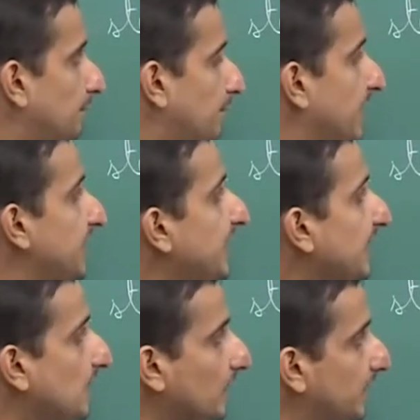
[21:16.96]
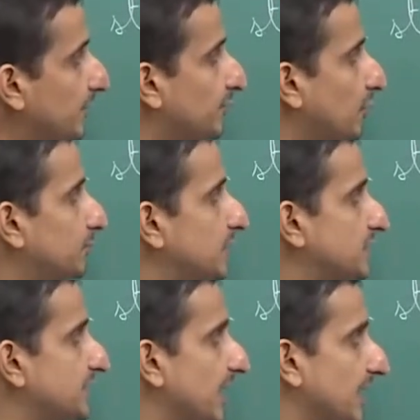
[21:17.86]
by reading nothing from the
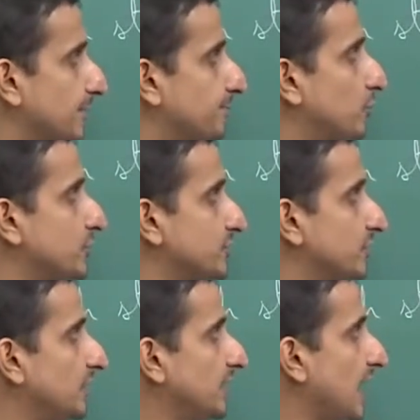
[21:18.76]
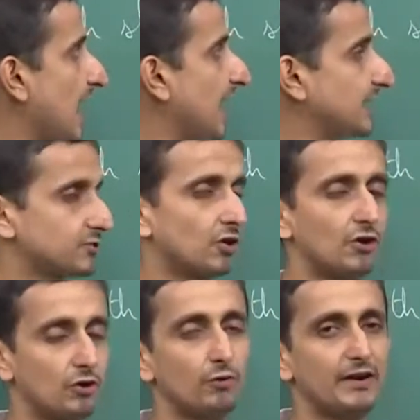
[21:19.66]
stack, I push hash
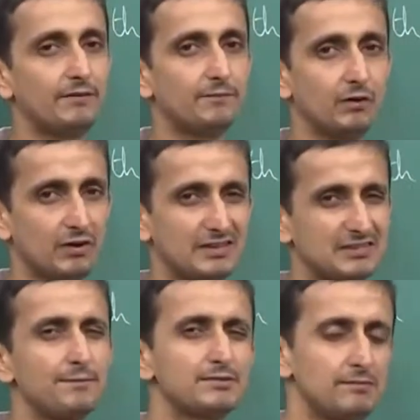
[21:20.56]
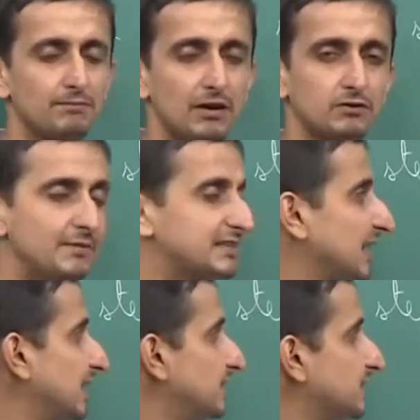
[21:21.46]
onto it, okay, some symbol. So,
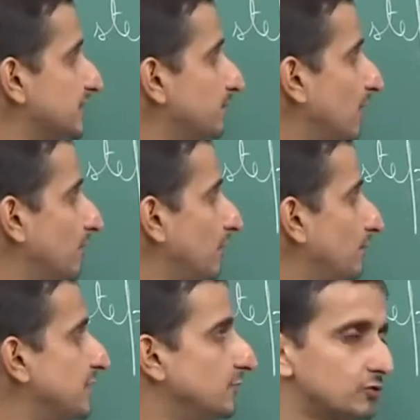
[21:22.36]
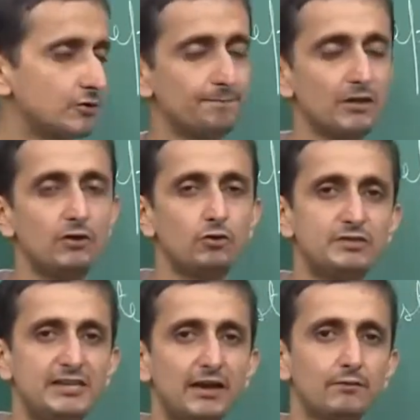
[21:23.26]
basically this symbol will be used to
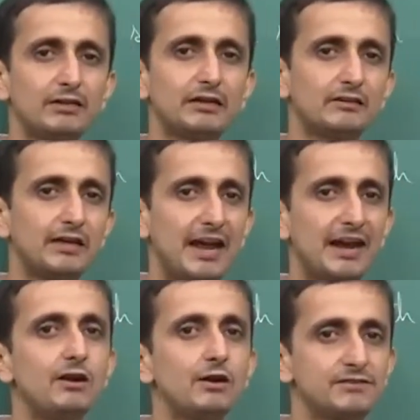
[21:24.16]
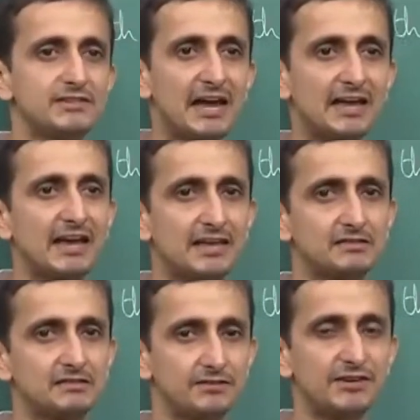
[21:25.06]
check whether the end of stack
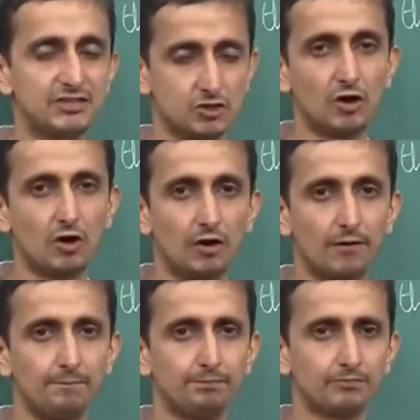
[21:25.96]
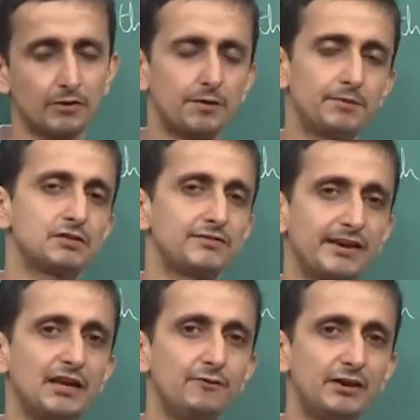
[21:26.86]
has reached or not, okay, because
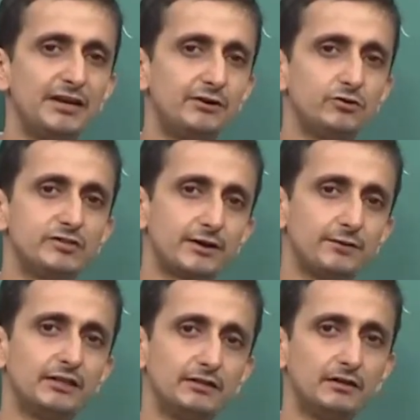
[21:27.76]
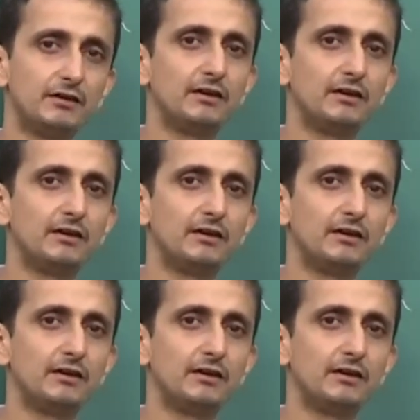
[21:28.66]
finally we need to check whether